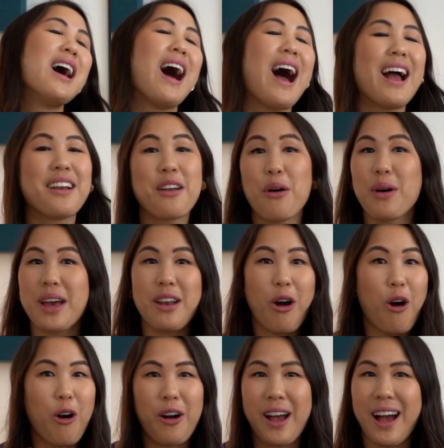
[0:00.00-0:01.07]
I know it
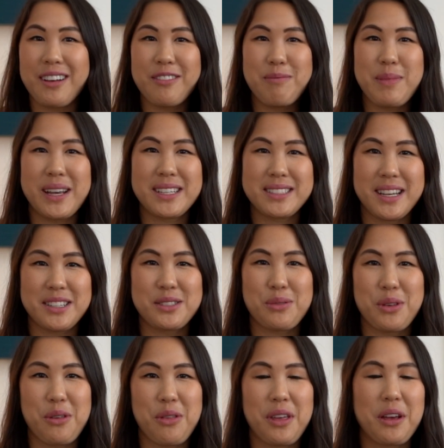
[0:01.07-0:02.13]
all kind of makes sense
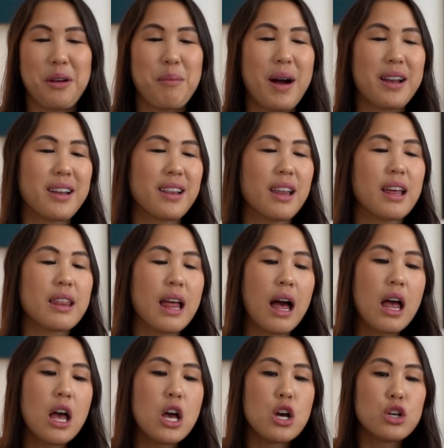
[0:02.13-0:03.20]
when you think about it like that.